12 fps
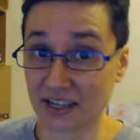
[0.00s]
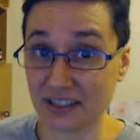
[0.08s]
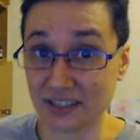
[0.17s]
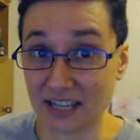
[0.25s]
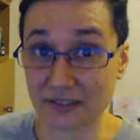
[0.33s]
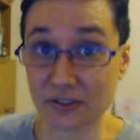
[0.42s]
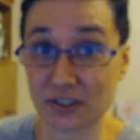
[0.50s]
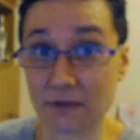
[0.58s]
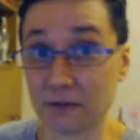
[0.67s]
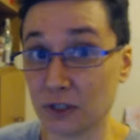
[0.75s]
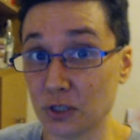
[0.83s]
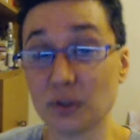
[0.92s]
a lot of
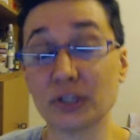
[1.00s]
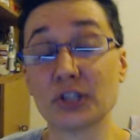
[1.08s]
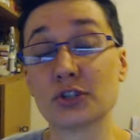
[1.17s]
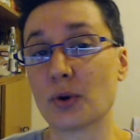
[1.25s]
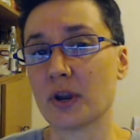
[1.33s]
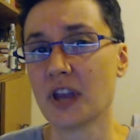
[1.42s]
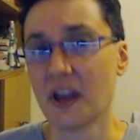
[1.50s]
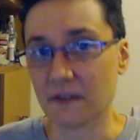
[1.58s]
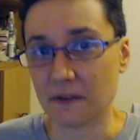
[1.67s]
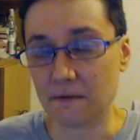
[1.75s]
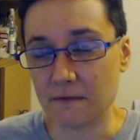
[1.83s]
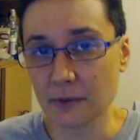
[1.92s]
stuff that you can enjoy for
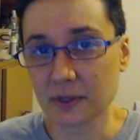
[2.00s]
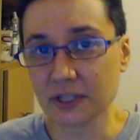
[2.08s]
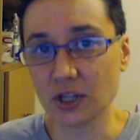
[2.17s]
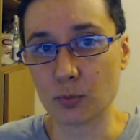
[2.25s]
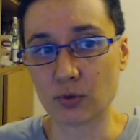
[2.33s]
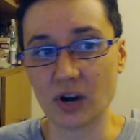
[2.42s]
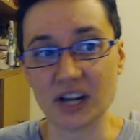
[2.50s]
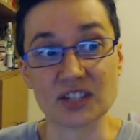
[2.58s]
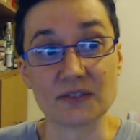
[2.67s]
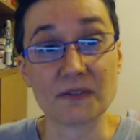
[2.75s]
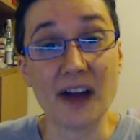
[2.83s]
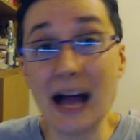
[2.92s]
the very low price
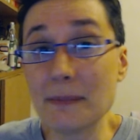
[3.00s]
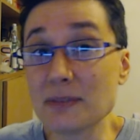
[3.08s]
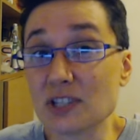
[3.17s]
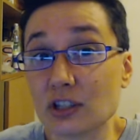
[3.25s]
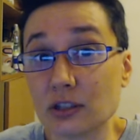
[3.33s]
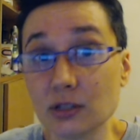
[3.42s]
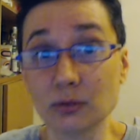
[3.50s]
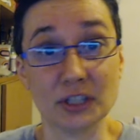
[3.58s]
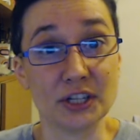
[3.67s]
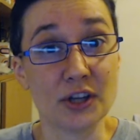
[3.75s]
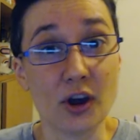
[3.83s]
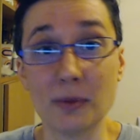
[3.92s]
of
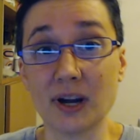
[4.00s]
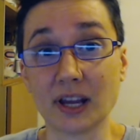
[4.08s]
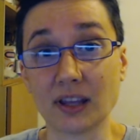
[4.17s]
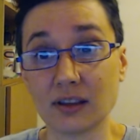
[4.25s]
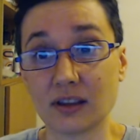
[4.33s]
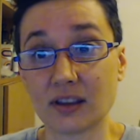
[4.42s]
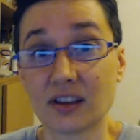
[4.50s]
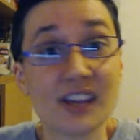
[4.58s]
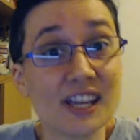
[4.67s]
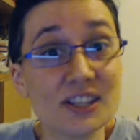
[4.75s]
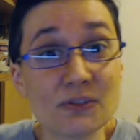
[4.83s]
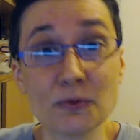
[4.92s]
absolutely no money.
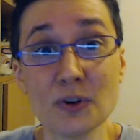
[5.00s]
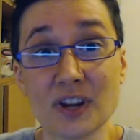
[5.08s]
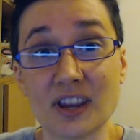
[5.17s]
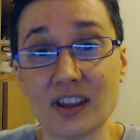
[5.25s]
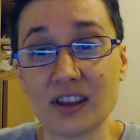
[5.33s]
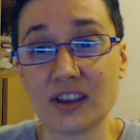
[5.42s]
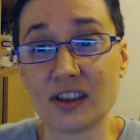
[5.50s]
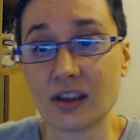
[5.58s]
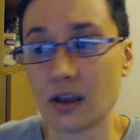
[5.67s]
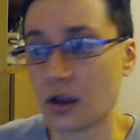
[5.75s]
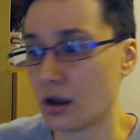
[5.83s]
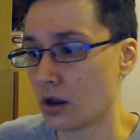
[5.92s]
It's free.
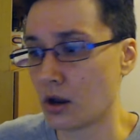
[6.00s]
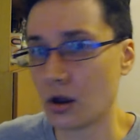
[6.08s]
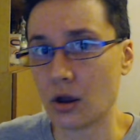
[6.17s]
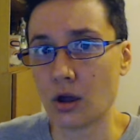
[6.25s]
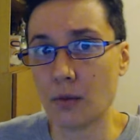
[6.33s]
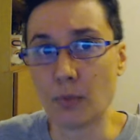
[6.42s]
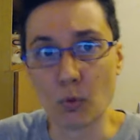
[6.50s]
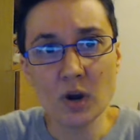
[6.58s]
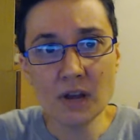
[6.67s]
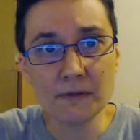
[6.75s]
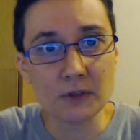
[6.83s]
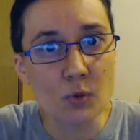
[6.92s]
But
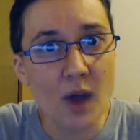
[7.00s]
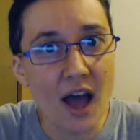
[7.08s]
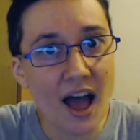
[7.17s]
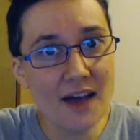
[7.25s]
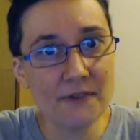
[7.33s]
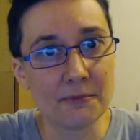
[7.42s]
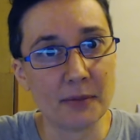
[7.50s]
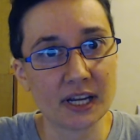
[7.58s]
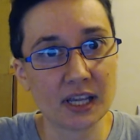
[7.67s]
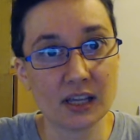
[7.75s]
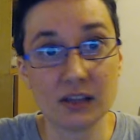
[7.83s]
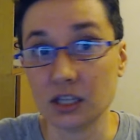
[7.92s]
what if you have
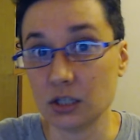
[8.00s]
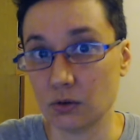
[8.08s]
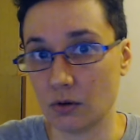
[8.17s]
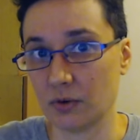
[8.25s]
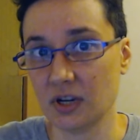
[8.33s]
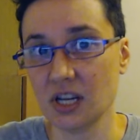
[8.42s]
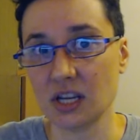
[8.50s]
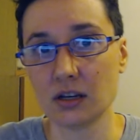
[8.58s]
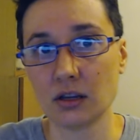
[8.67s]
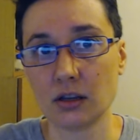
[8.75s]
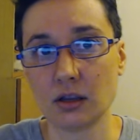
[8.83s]
money that you don't need?